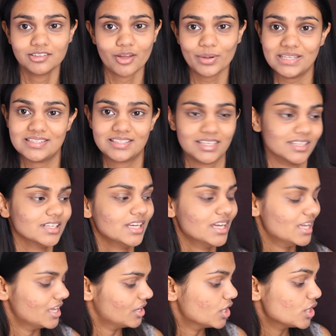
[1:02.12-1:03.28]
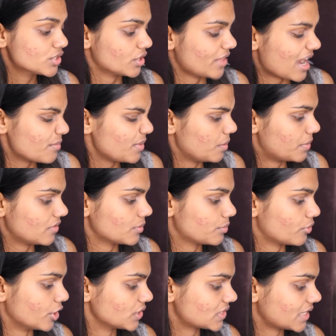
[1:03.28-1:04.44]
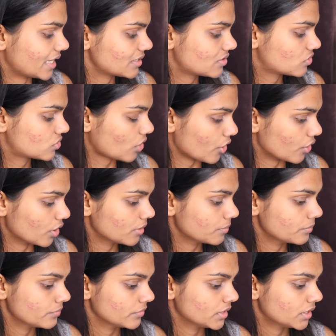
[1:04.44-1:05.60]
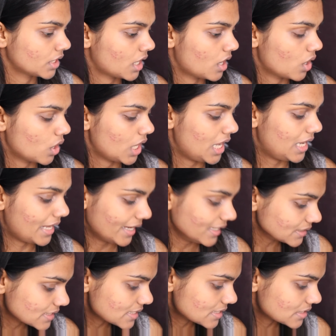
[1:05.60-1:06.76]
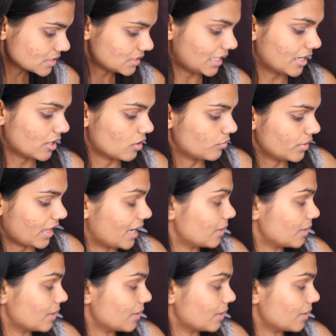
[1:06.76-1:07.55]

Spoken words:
glowy skin, so that'll be a bit of a process. So let's start off with